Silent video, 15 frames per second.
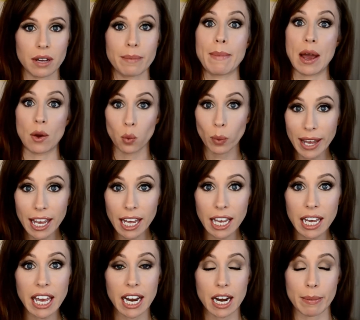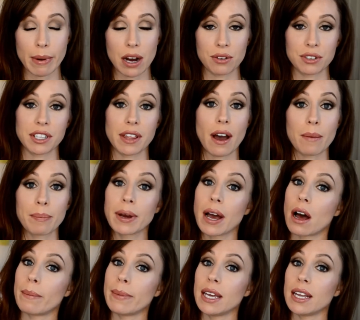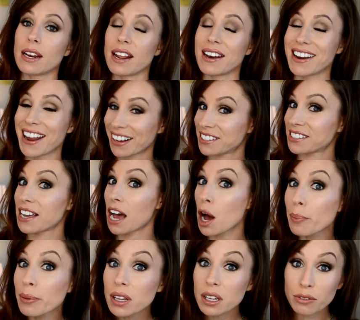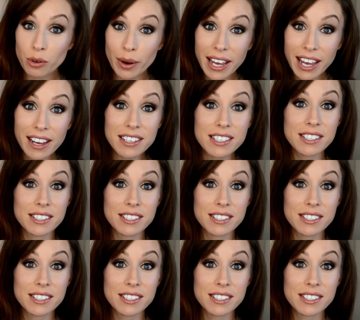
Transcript: my week and about the upcoming next couple of weeks.